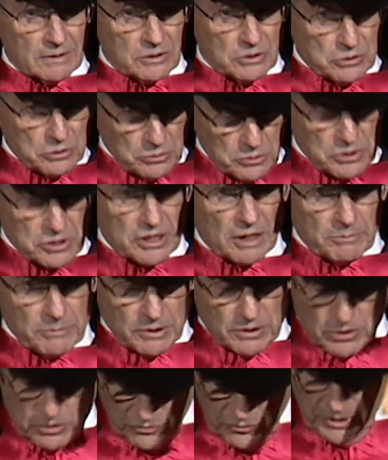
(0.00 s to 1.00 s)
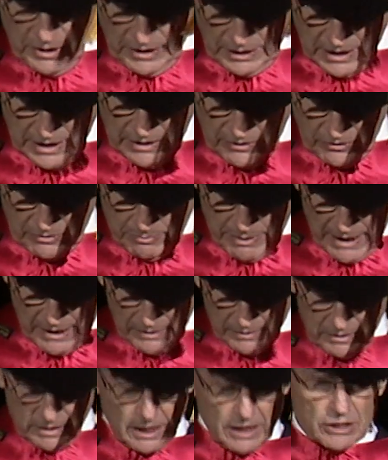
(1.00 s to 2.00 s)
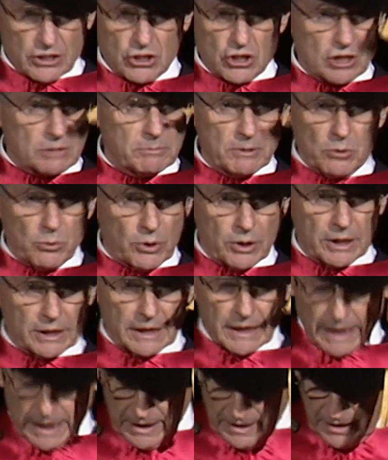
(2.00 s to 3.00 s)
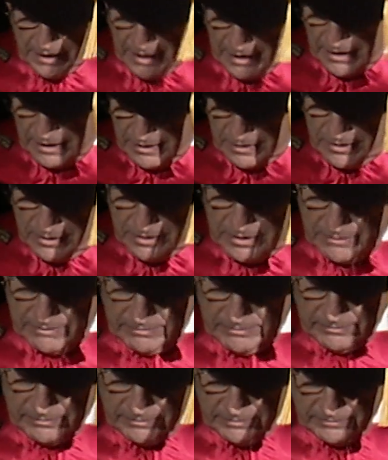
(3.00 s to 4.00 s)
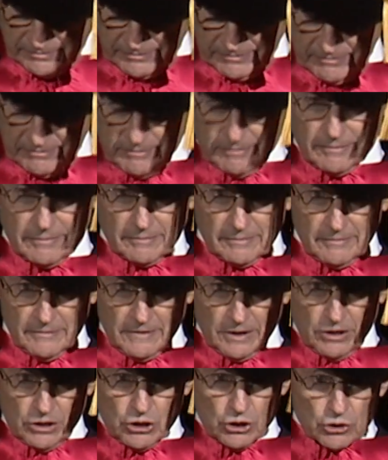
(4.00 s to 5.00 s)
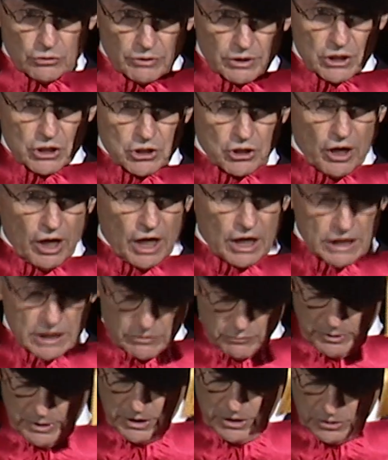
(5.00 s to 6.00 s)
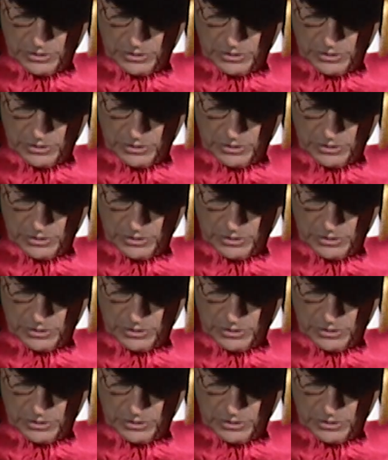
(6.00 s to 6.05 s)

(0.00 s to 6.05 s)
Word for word: Do something you really care about, and you shouldn't be working on anything else. You're in charge of what you